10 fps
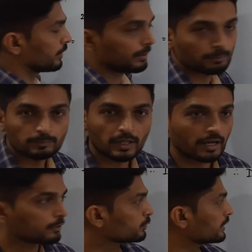Okay,
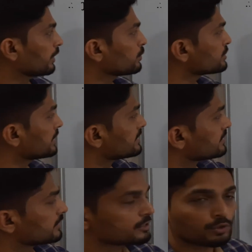I took it outside
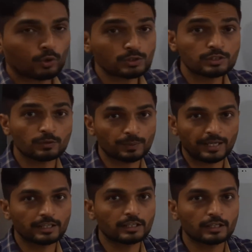since it is a constant, we are
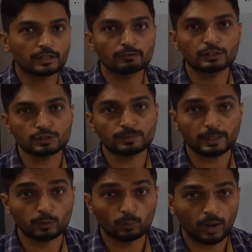integrating with
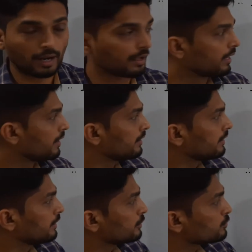respect to y.
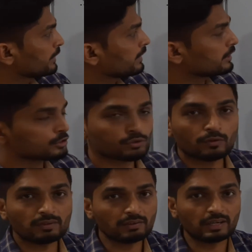So integration
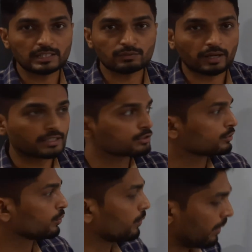of dy is y, as you
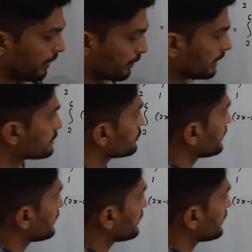know. Okay, so